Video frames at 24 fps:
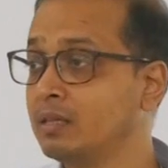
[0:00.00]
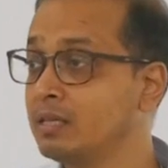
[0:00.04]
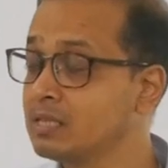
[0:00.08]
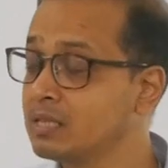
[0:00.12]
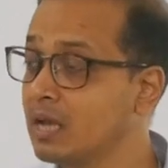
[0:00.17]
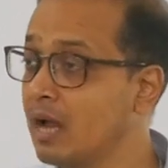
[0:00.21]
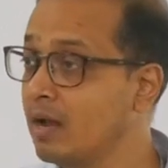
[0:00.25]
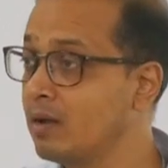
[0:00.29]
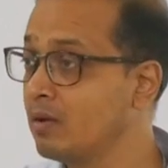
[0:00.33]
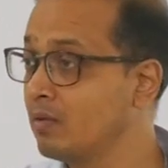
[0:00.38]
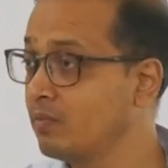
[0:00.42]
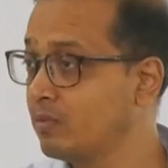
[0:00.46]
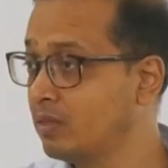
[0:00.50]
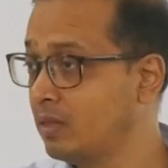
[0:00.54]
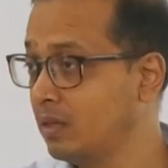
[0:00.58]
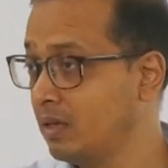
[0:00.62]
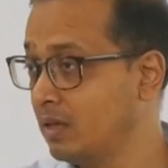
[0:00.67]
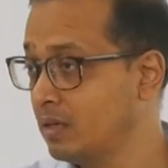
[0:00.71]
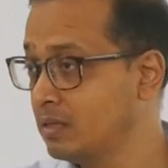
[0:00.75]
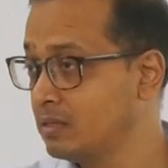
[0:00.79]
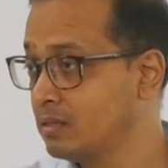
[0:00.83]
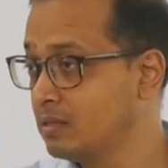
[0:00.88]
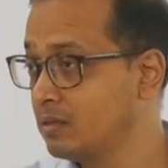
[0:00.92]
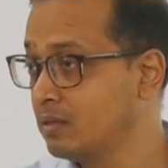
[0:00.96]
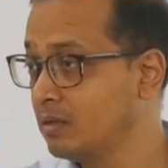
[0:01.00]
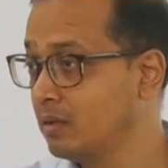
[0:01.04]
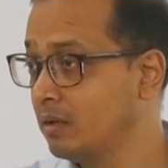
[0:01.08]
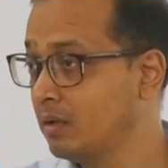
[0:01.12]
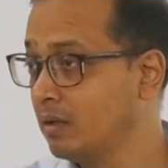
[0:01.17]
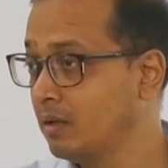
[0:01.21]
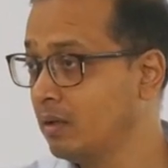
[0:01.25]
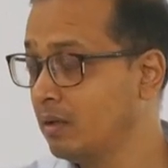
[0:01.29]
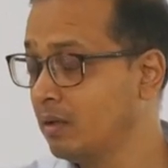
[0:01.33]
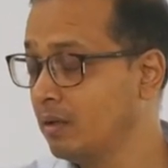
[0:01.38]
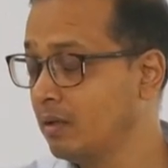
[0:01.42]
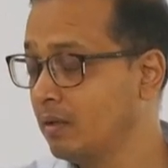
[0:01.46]
these kind of things,
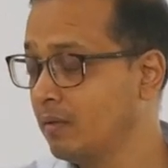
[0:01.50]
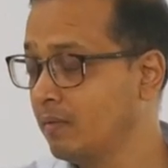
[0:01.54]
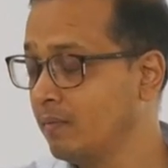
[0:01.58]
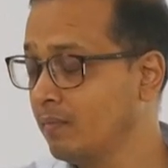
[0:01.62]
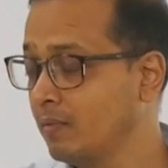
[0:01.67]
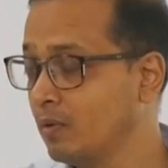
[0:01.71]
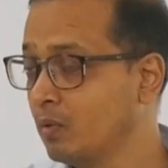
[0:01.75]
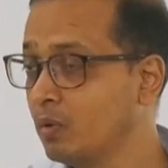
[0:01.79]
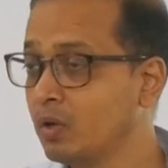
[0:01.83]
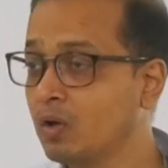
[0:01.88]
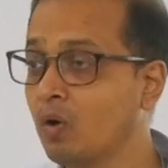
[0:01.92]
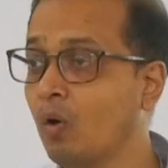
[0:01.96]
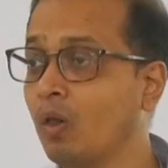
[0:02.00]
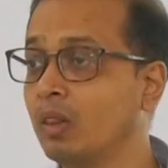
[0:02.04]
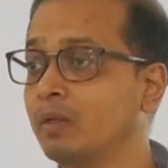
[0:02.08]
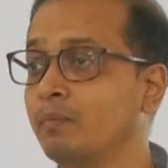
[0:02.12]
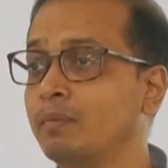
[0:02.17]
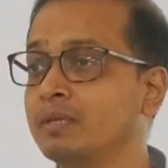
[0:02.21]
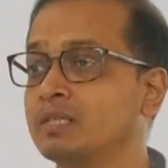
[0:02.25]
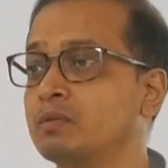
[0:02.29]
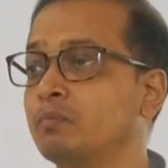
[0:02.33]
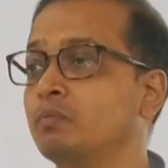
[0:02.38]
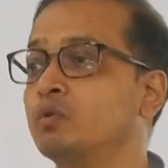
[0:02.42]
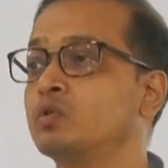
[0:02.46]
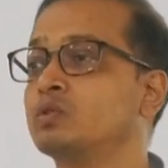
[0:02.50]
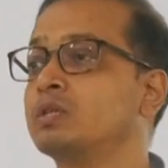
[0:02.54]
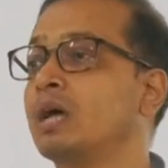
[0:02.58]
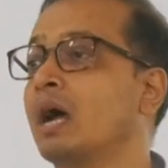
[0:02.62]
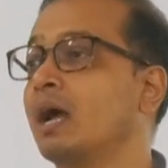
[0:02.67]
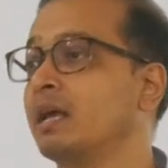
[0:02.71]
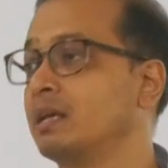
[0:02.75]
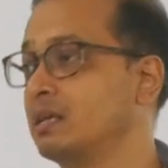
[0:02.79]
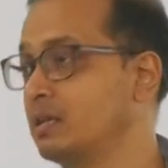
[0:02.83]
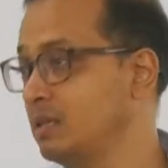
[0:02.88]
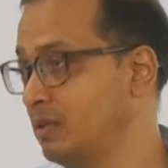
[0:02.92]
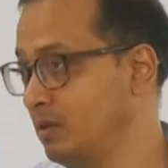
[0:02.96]
we call them as
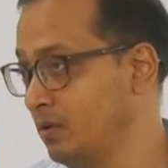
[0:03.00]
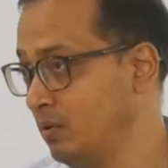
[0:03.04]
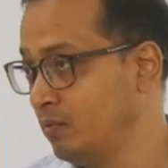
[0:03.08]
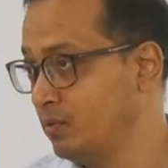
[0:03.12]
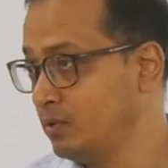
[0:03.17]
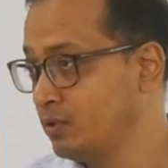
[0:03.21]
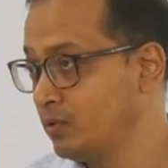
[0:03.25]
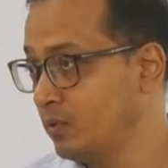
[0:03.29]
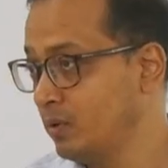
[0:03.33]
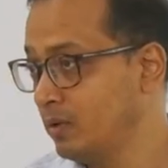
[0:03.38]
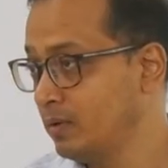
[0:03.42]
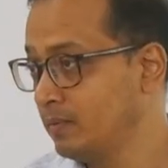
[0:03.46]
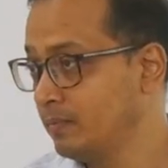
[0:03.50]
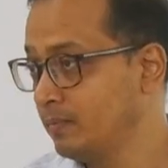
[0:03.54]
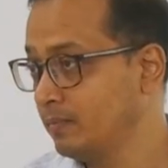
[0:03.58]
mosaic individual.